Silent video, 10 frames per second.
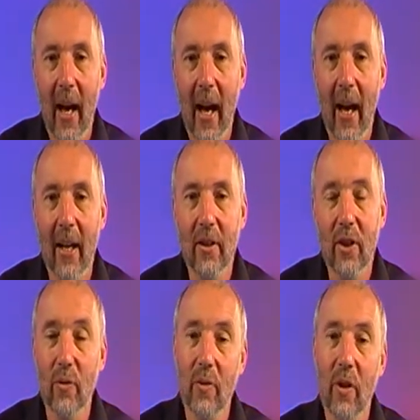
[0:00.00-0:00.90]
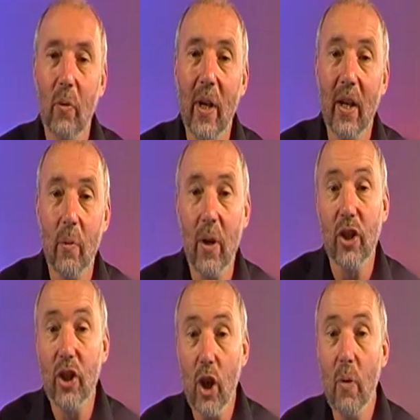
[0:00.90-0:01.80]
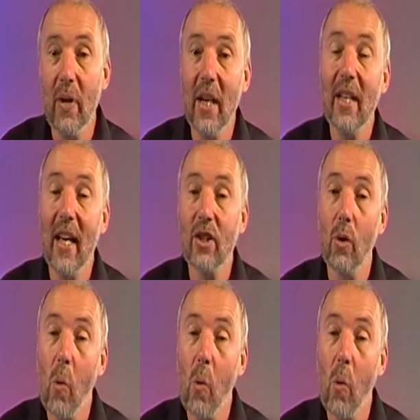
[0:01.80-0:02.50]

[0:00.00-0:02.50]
and we assume that he gets